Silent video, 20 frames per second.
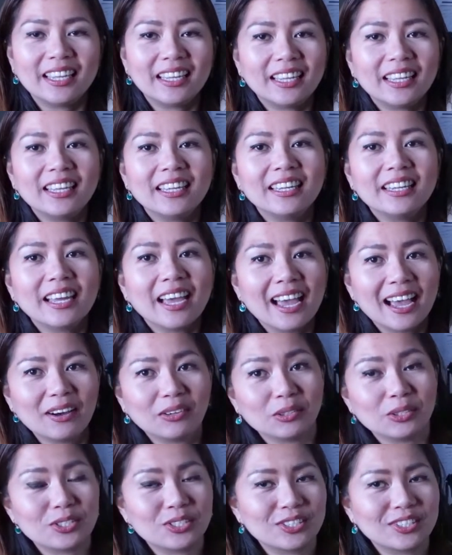in the
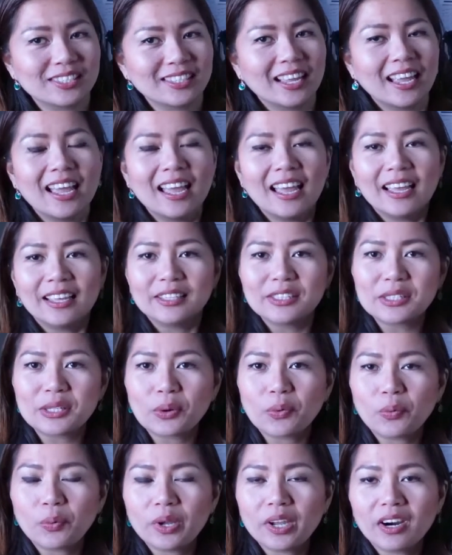house.
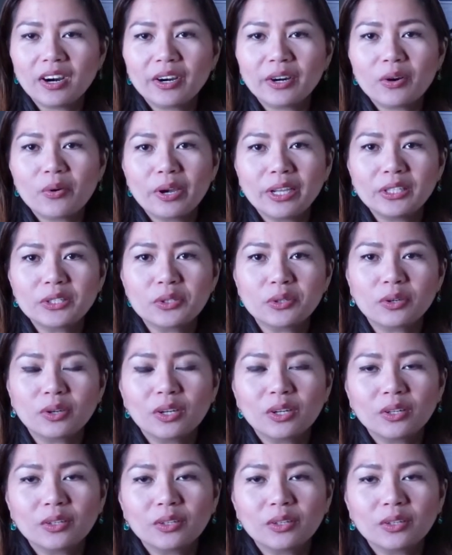So we are going to,